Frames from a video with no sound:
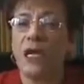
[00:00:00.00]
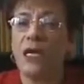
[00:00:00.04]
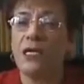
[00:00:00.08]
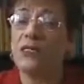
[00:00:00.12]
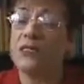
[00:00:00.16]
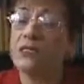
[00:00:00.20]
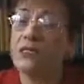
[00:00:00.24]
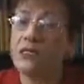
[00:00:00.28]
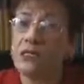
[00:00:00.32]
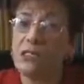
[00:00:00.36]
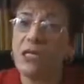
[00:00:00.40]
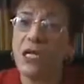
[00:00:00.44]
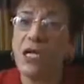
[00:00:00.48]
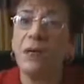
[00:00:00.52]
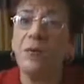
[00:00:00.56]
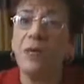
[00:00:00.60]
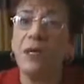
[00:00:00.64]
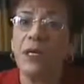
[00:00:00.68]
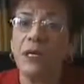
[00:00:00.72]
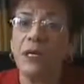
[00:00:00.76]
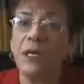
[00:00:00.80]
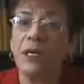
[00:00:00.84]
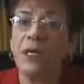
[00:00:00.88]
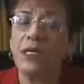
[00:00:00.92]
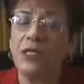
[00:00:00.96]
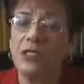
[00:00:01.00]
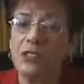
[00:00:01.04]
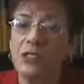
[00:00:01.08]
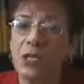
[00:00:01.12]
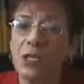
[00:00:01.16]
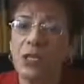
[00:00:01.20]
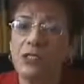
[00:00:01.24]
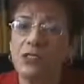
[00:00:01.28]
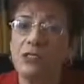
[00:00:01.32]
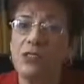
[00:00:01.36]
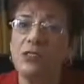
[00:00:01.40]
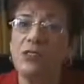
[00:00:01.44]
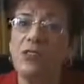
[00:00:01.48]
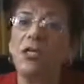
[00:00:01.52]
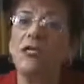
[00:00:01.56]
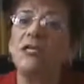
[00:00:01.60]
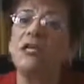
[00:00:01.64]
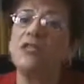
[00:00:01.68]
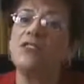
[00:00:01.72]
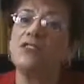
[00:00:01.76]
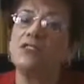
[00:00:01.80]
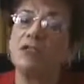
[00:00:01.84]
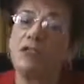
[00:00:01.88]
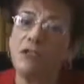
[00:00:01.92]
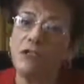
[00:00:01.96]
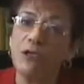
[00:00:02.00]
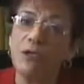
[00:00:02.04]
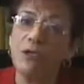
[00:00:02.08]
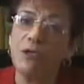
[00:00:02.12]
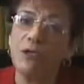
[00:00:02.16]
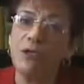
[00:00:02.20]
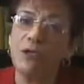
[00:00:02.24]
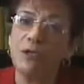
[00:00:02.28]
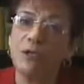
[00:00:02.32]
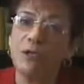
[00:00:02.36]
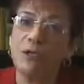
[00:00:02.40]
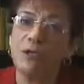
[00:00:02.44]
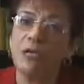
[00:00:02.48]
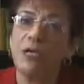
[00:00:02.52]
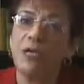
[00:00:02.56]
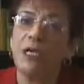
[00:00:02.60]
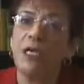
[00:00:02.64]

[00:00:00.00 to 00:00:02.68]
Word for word: systemic injustice and exclusion.